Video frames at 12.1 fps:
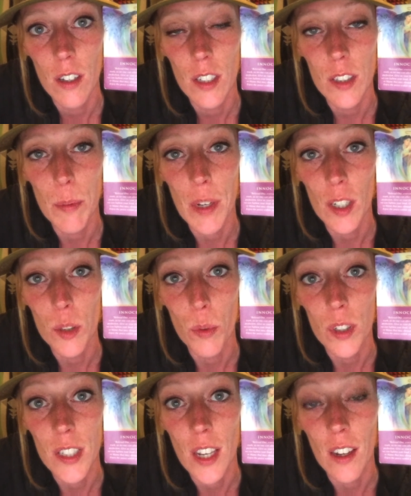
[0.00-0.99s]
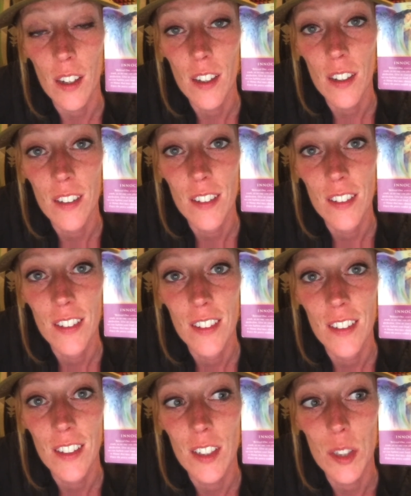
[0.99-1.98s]
it's because we're sick.
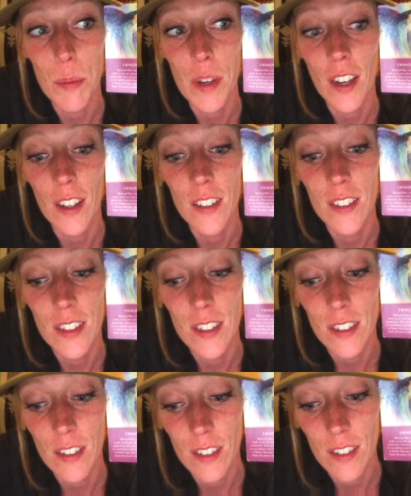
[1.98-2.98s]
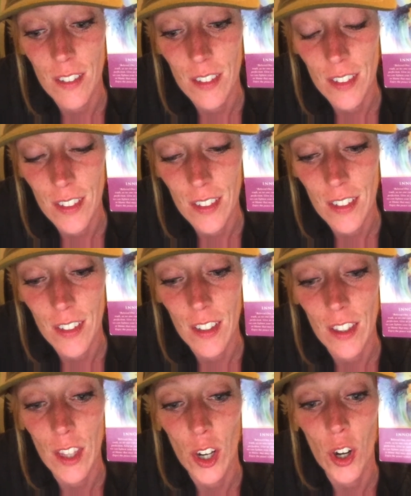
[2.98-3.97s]
It's because
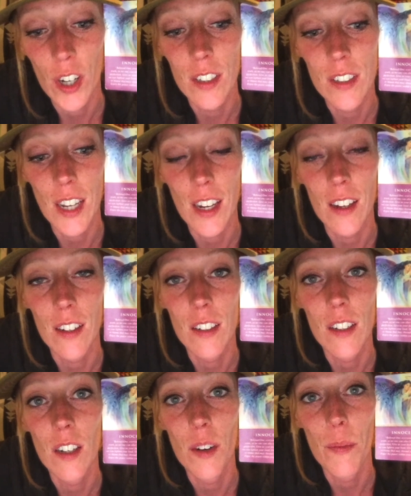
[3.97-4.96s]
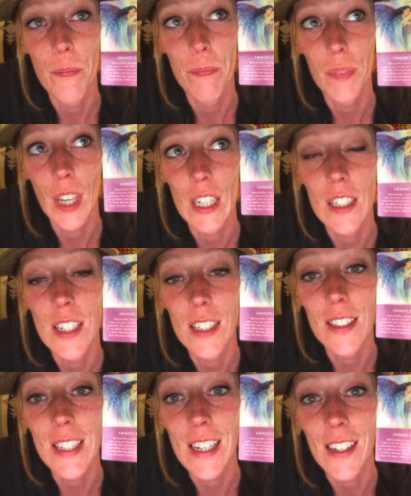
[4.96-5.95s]
there is a
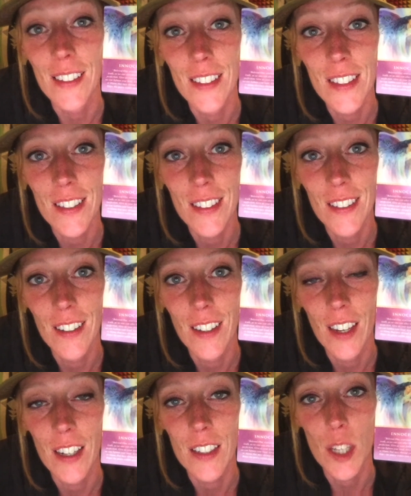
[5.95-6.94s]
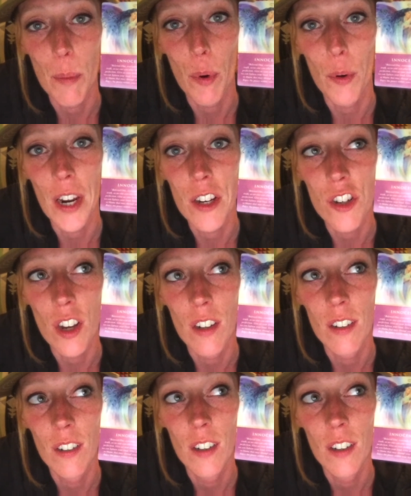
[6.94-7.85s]
disease, a separation.